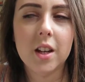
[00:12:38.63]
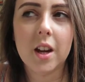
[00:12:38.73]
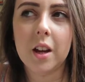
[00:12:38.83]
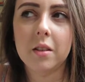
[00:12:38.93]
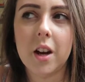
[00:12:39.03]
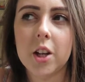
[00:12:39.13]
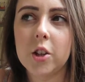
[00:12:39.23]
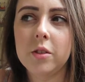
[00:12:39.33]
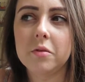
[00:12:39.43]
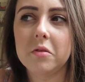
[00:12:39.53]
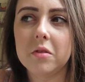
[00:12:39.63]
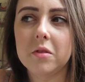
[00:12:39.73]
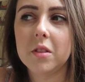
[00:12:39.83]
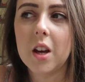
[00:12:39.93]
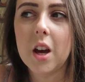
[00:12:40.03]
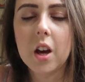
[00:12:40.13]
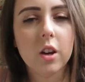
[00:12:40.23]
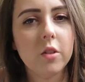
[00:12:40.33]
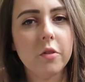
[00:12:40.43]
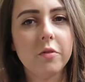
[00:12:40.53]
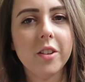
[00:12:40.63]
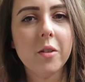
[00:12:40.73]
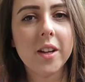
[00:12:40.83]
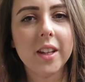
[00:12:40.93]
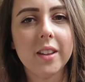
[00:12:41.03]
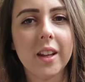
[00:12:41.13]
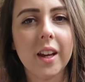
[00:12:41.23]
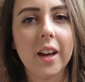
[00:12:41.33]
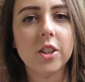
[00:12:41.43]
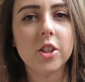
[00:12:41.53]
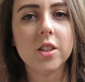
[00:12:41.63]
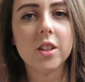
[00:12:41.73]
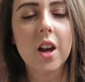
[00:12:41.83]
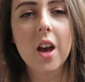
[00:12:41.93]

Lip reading: You know, I couldn't feel anything. I just